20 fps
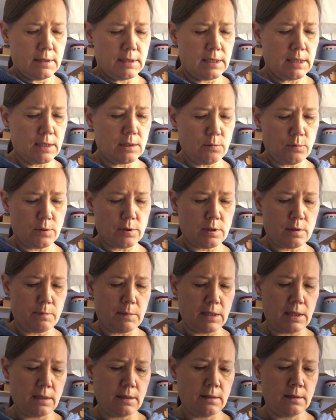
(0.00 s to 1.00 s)
That was
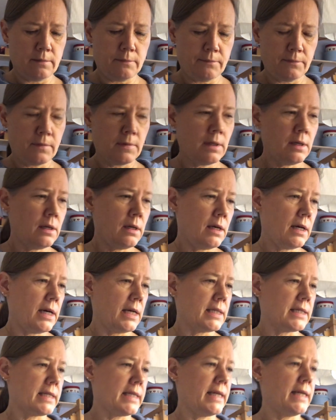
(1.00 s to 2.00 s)
my
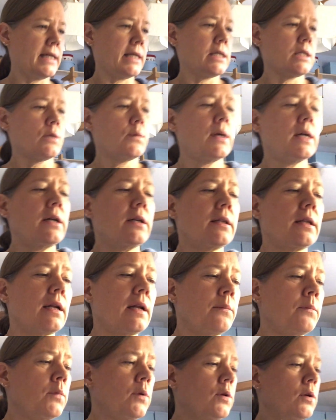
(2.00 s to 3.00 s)
Icelandic sweater that
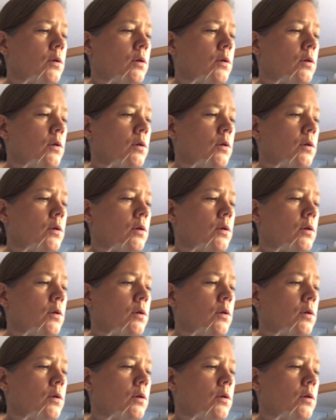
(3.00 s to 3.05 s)
I'm